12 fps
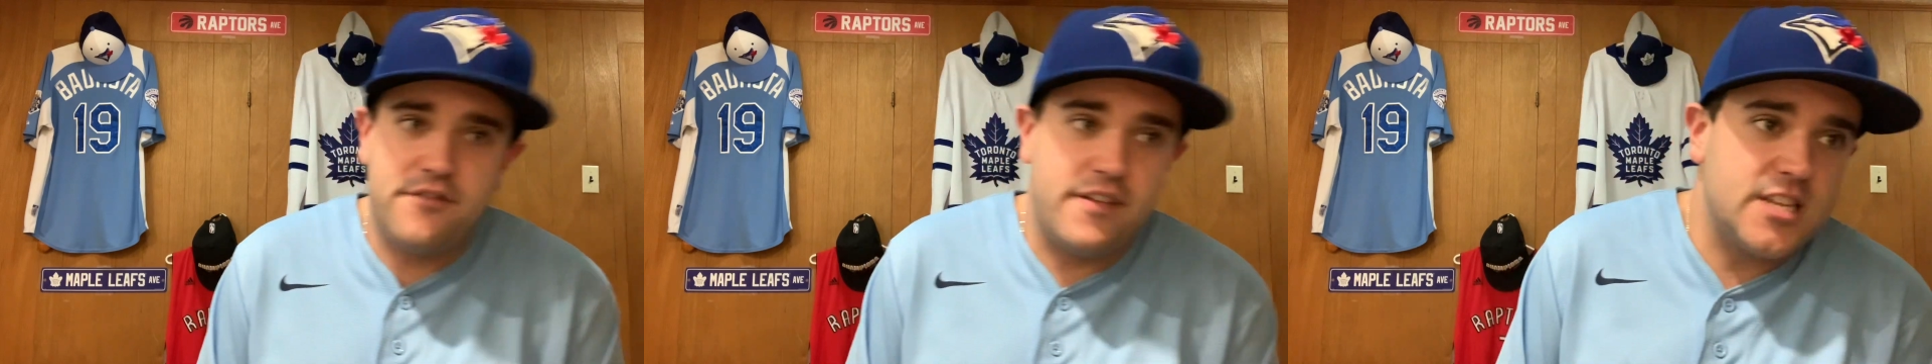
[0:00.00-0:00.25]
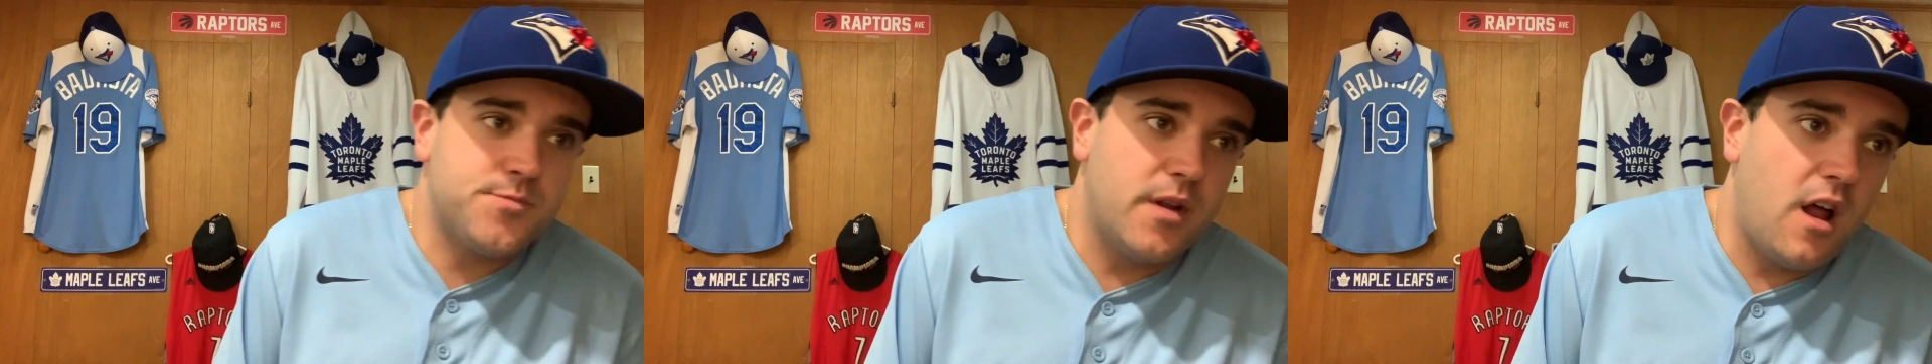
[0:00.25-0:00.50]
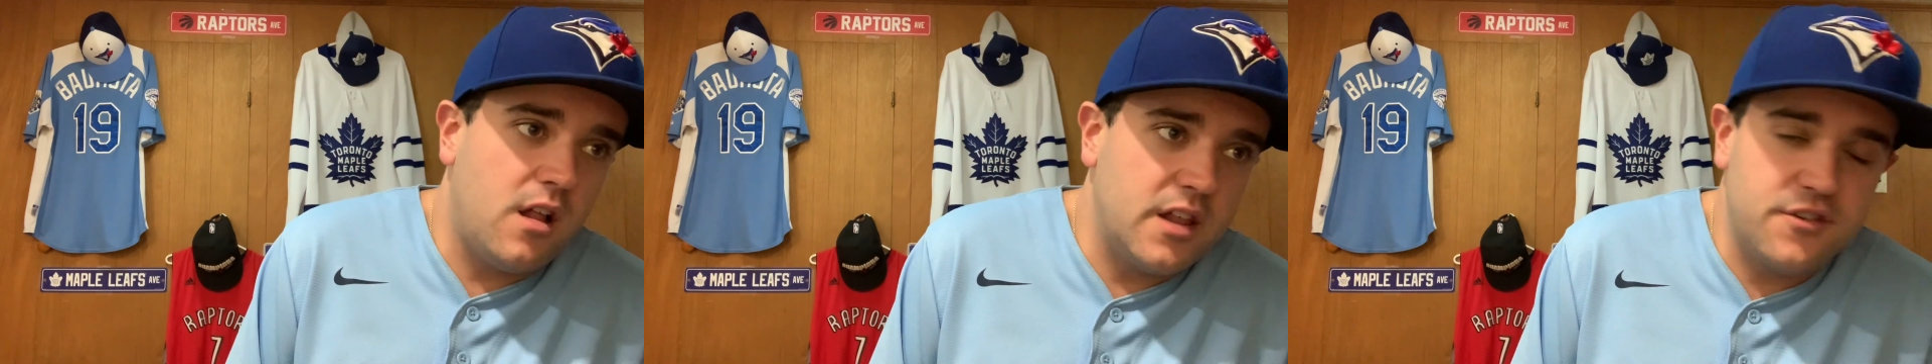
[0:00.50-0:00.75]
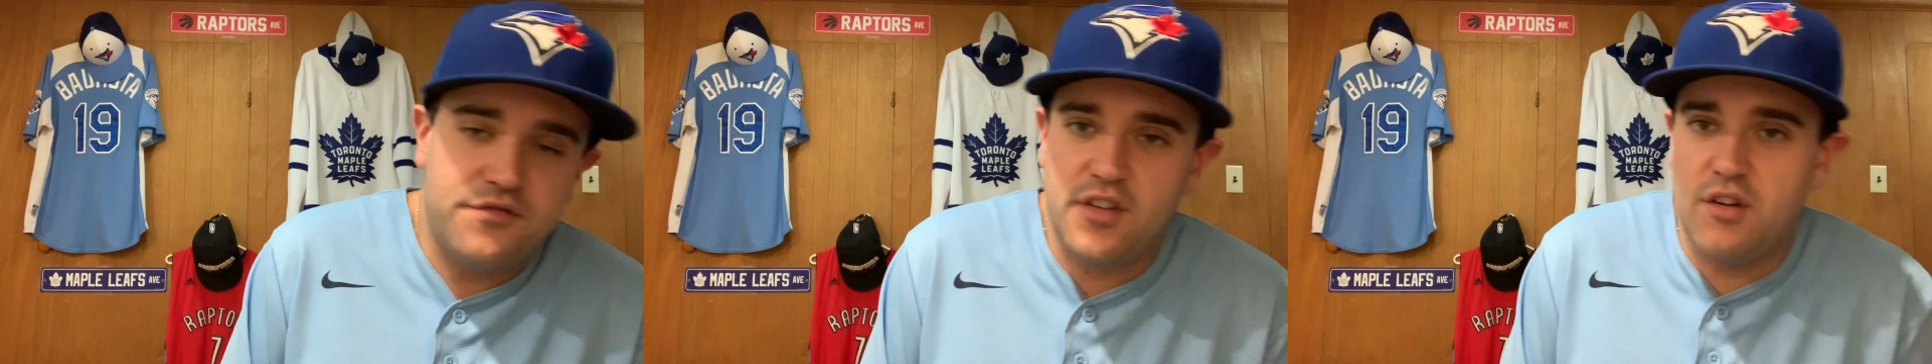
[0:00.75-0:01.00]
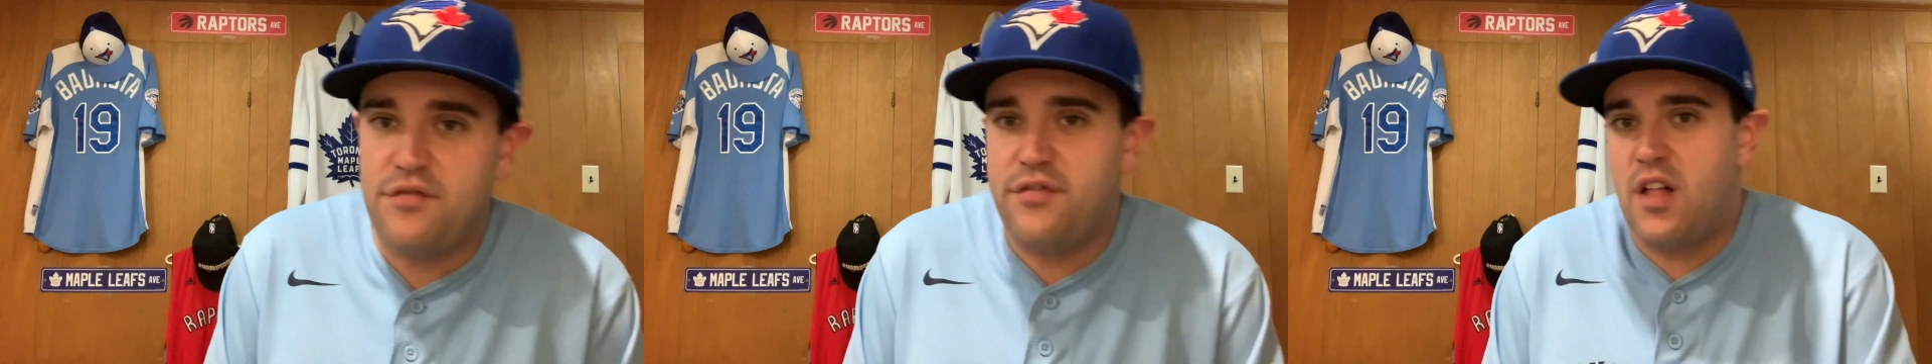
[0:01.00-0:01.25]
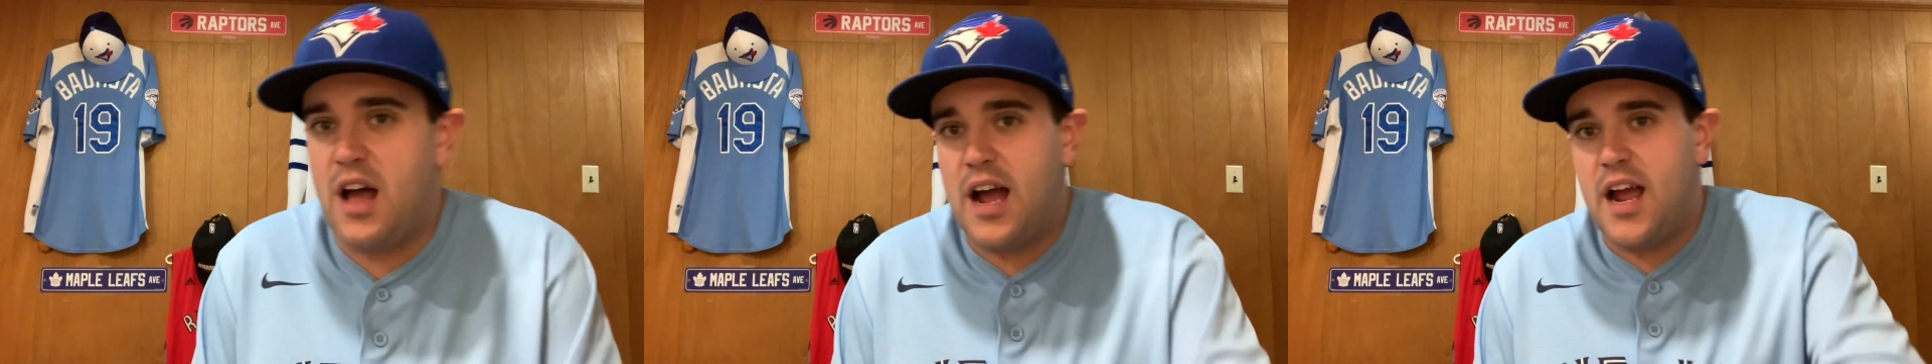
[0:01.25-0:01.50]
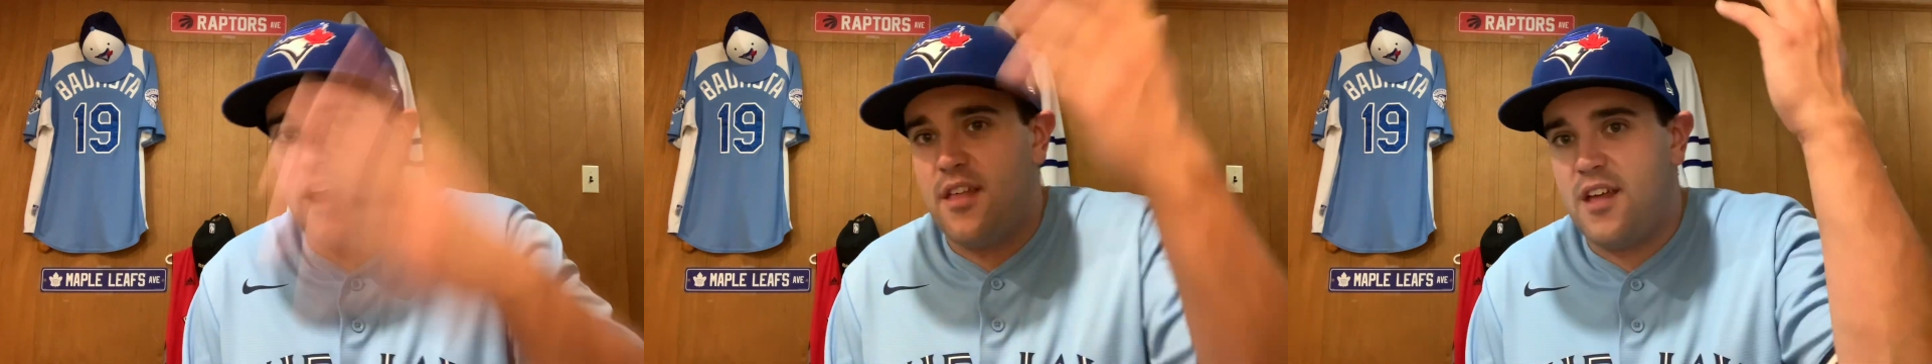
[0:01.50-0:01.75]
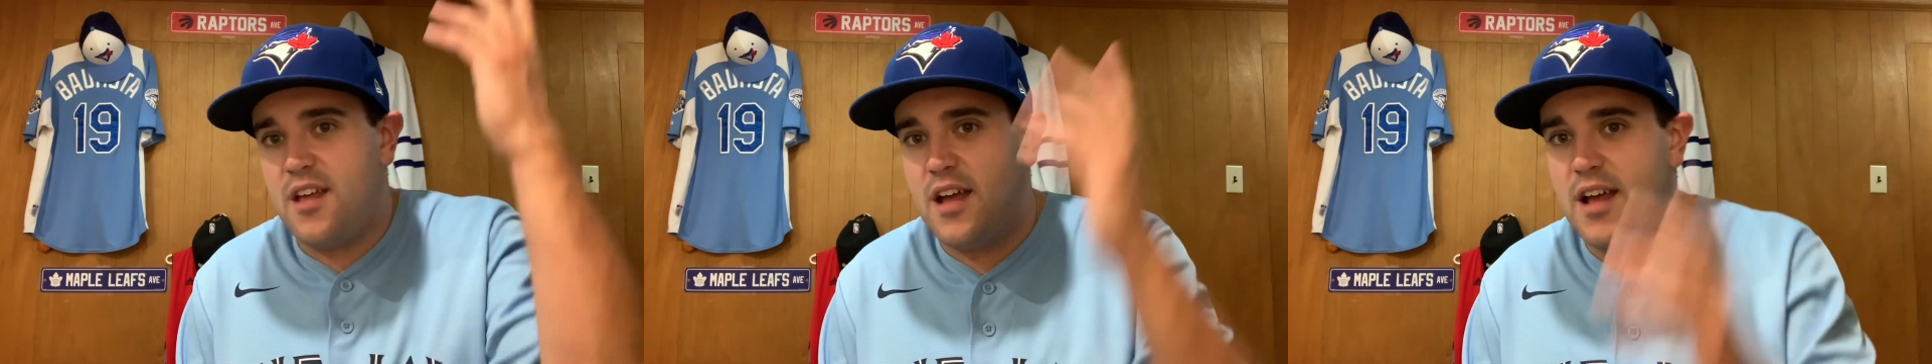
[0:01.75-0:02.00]
Espinal infield fly,
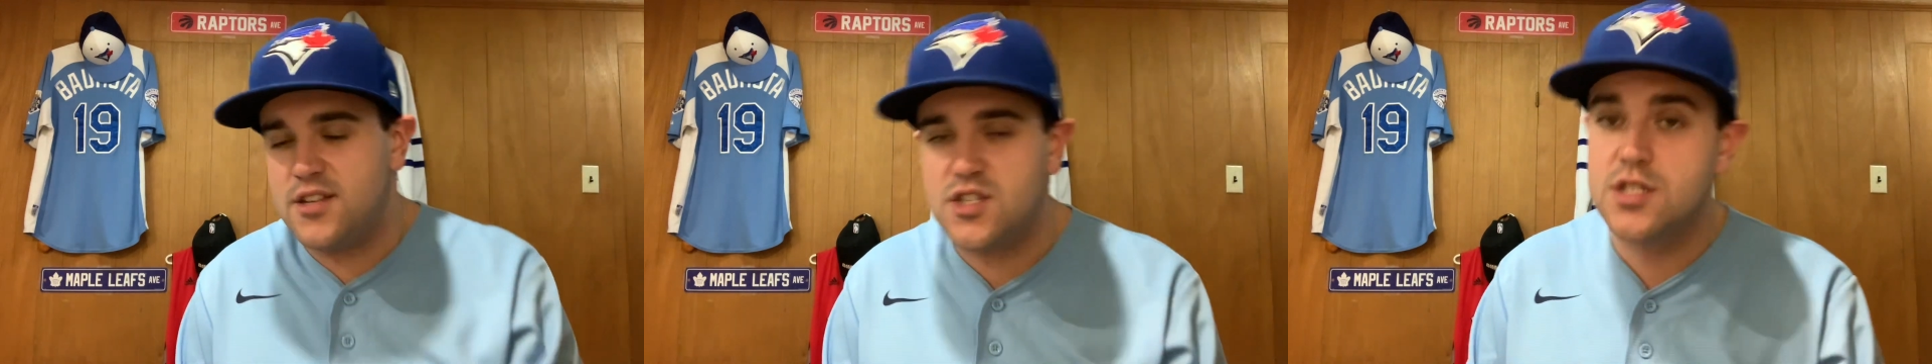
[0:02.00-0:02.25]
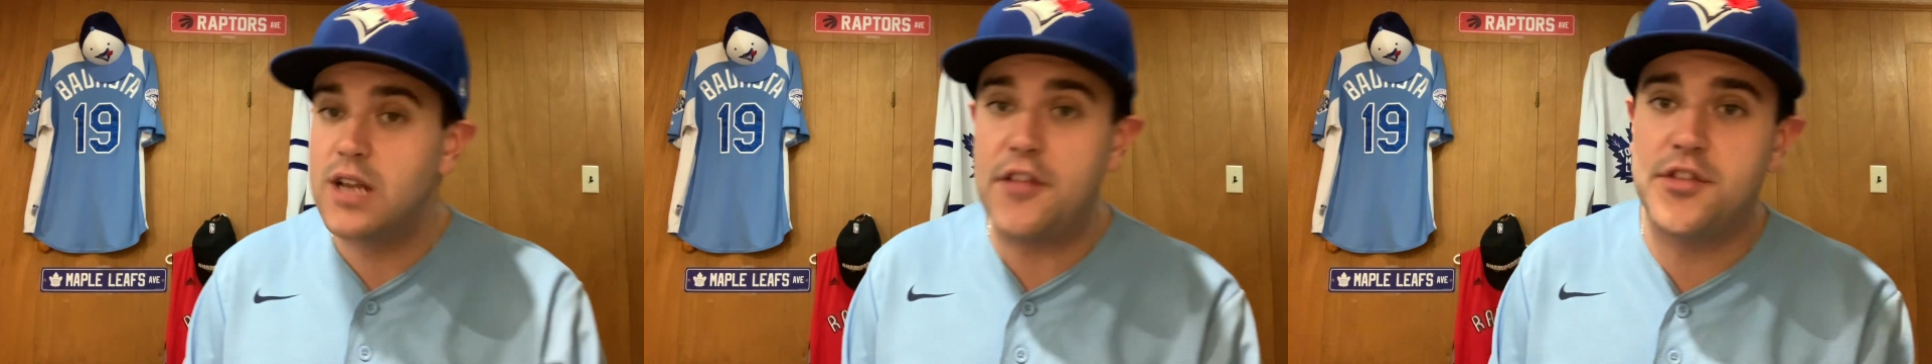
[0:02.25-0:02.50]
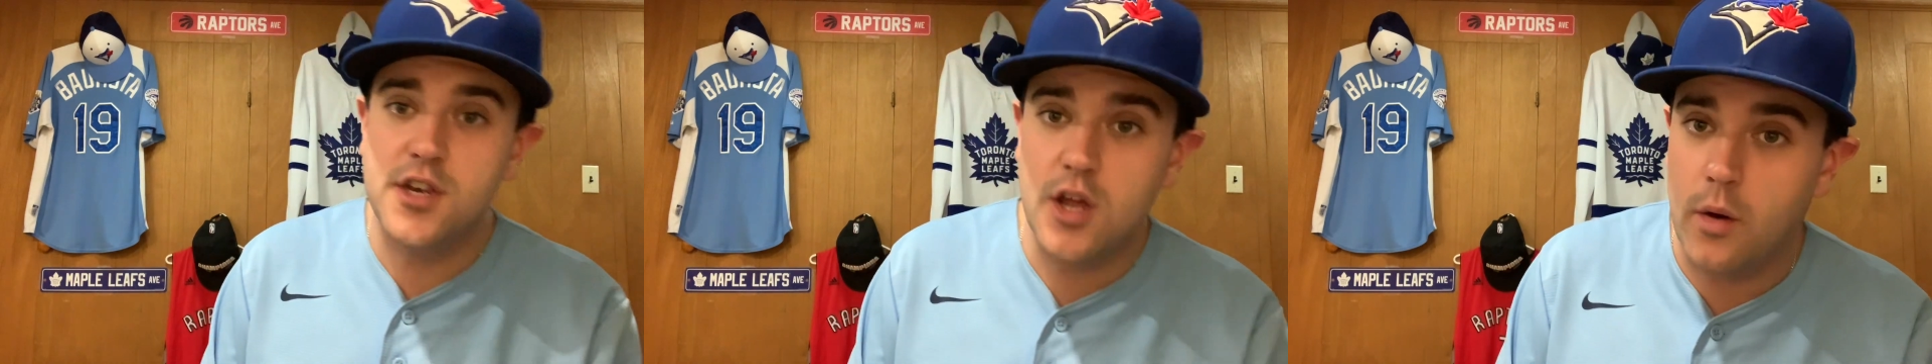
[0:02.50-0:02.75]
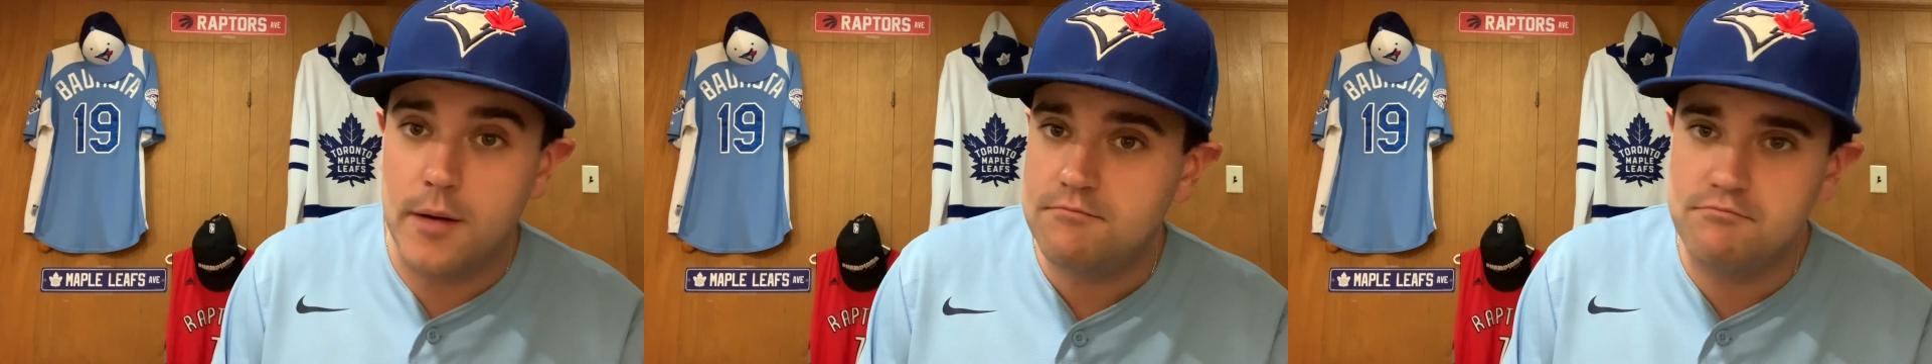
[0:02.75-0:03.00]
and just nothing doing.